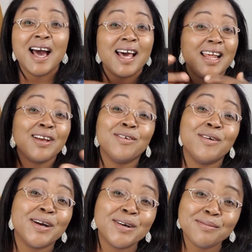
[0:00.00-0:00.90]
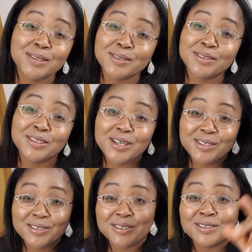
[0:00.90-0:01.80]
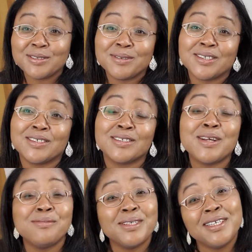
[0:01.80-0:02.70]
I'd like to welcome you to join us also by subscribing,